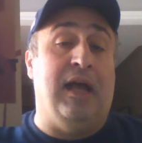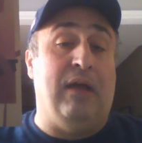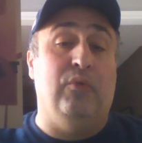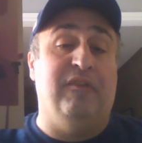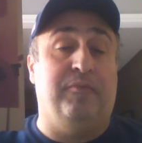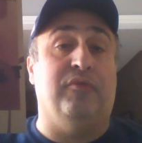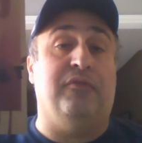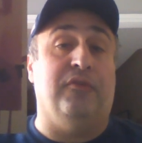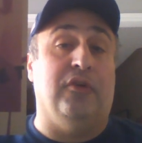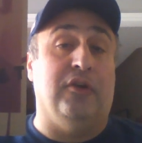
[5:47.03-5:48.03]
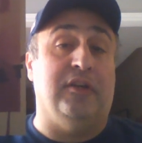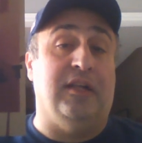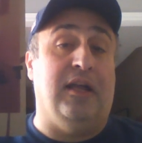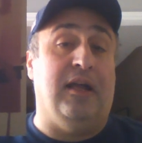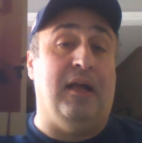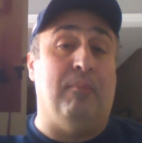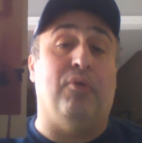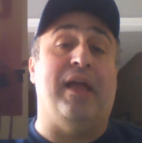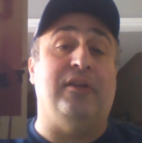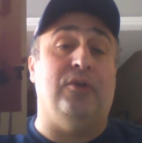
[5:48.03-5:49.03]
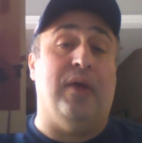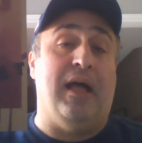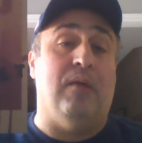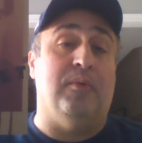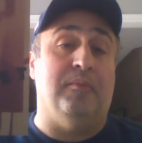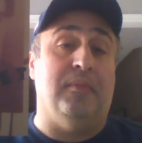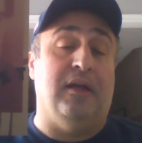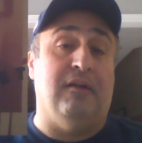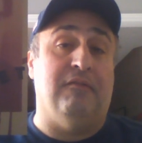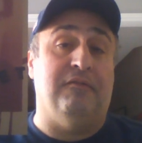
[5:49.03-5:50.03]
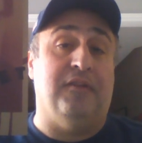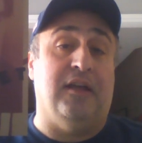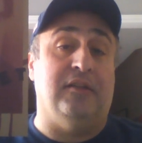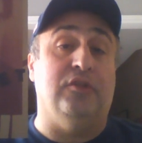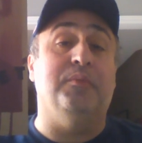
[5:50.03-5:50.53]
I would have preferred uh, a brand new album of uh,